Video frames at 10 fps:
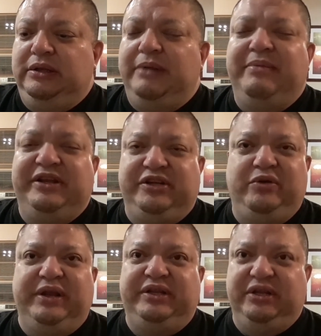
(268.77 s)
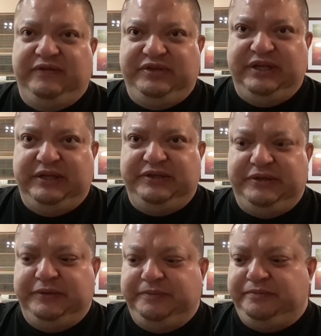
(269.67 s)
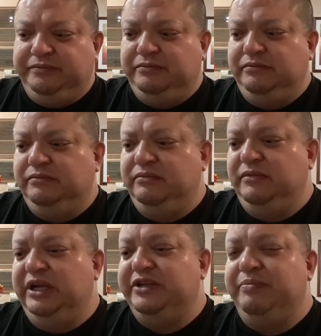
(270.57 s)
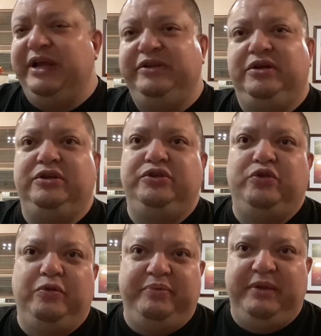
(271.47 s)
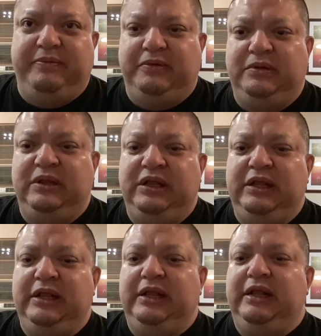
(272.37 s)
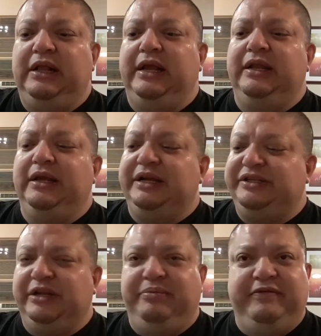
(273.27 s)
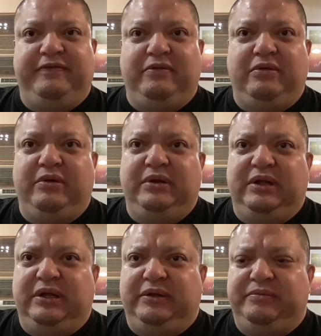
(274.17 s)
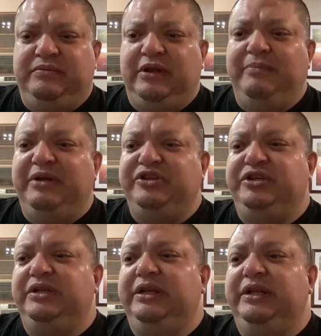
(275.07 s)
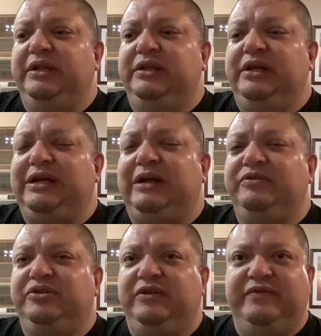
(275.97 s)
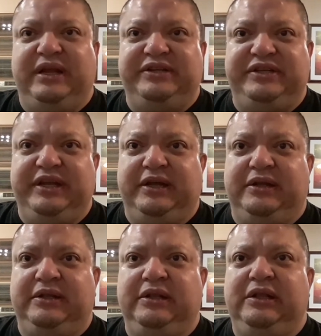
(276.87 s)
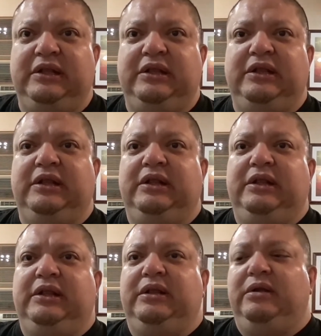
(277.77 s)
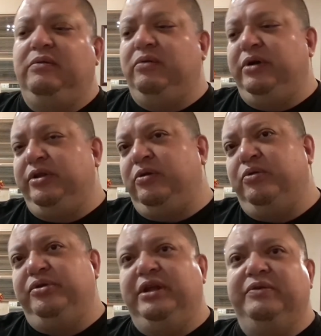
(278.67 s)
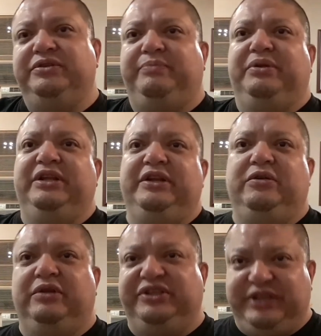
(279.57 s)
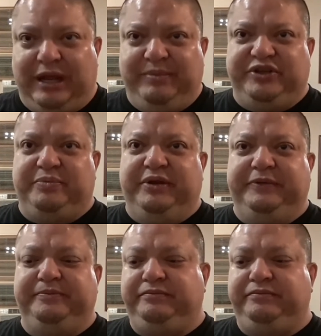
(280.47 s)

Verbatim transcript: it makes a great deal of sense. It's made to control people. And like I said before, um, I mentioned in the Council of Nicaea, where the whole thing was a political establishment